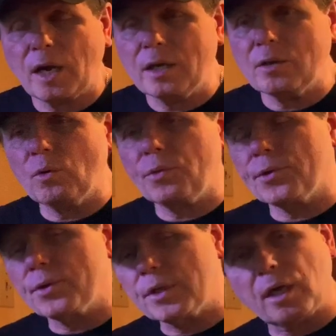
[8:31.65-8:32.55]
I know
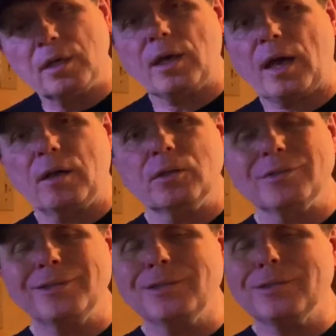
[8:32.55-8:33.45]
38
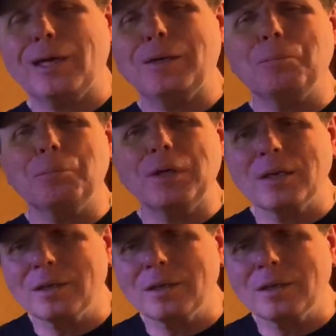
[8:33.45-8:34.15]
gallons is a big